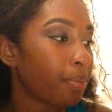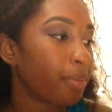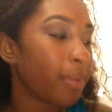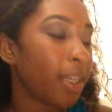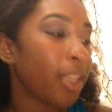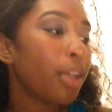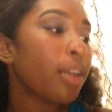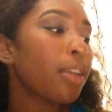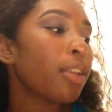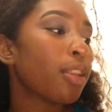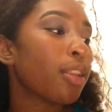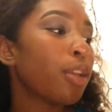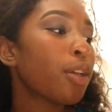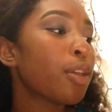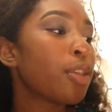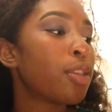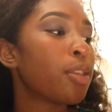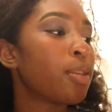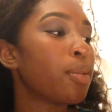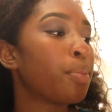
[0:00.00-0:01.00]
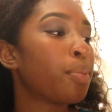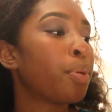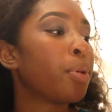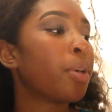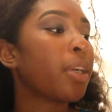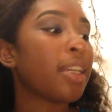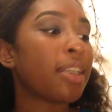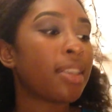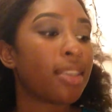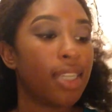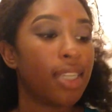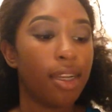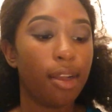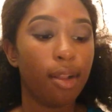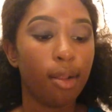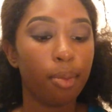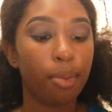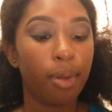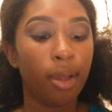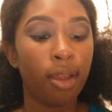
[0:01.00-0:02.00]
It looks pretty
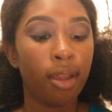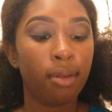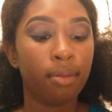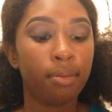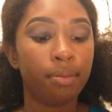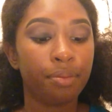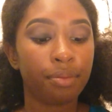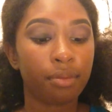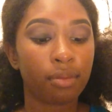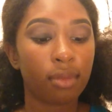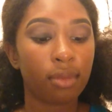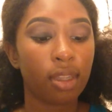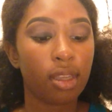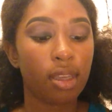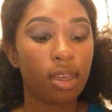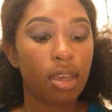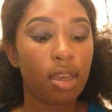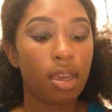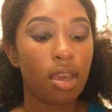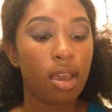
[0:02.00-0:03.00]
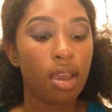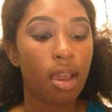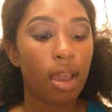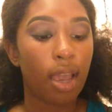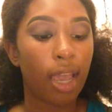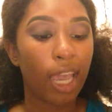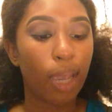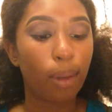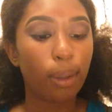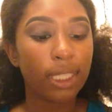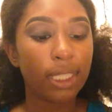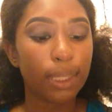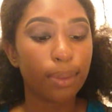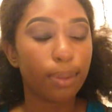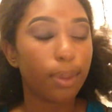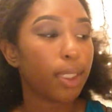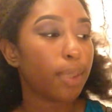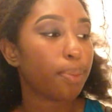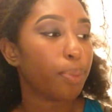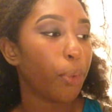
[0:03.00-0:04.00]
still, but I wish it
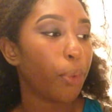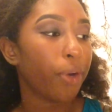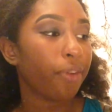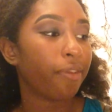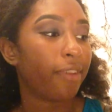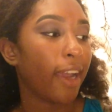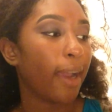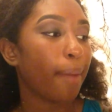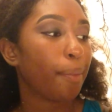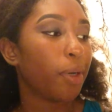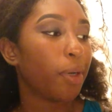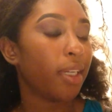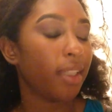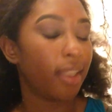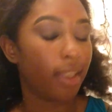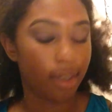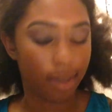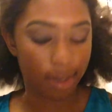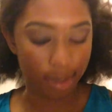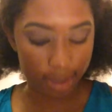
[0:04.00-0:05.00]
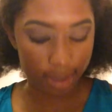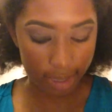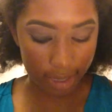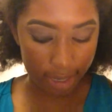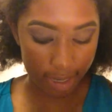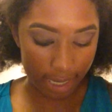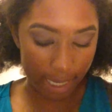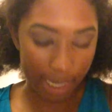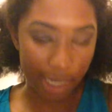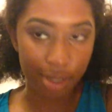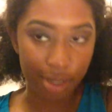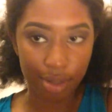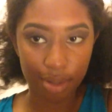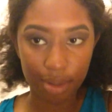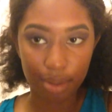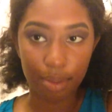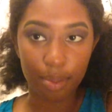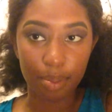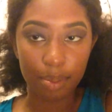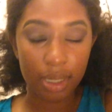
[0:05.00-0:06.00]
were more vibrant than it is
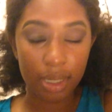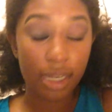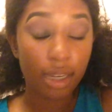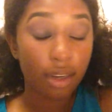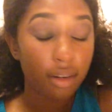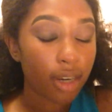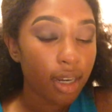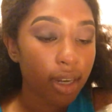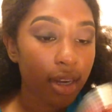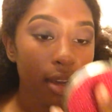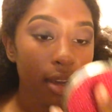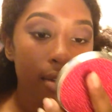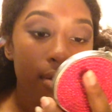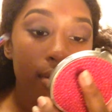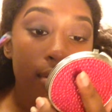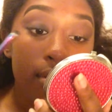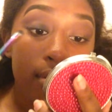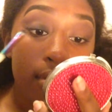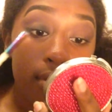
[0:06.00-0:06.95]
being right now.